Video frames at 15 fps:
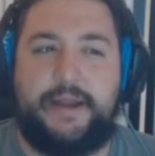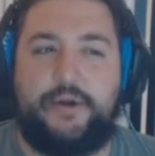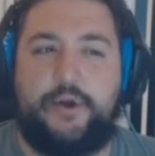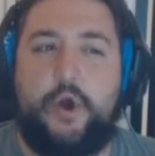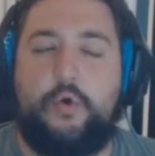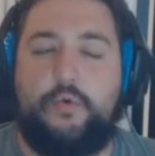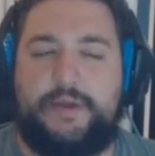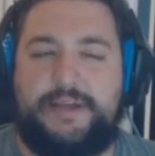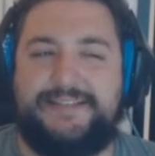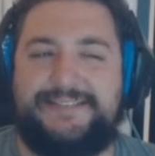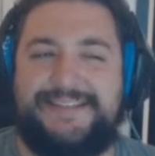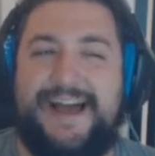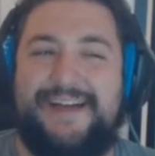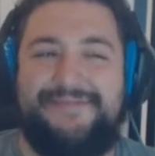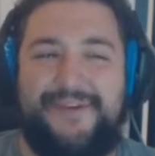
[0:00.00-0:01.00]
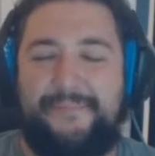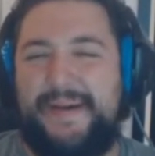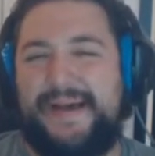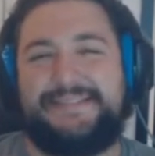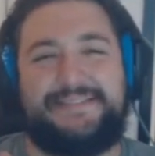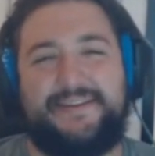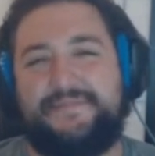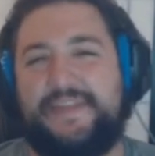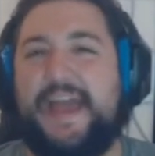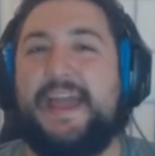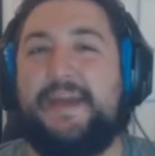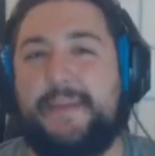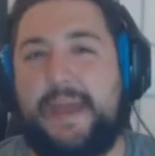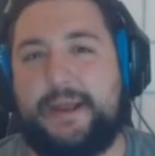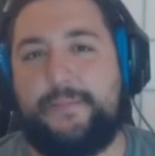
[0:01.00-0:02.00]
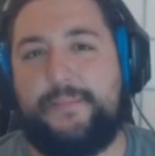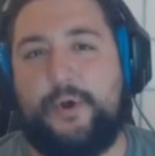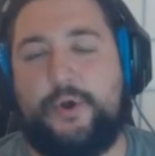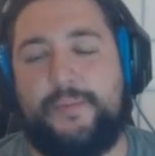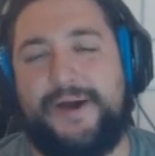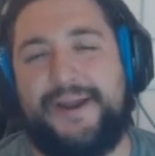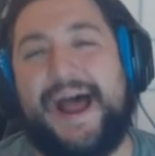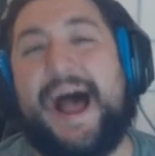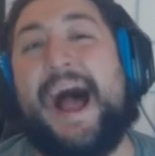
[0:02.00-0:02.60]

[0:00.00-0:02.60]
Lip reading: know he's not the best of the Haymaker Pokemon.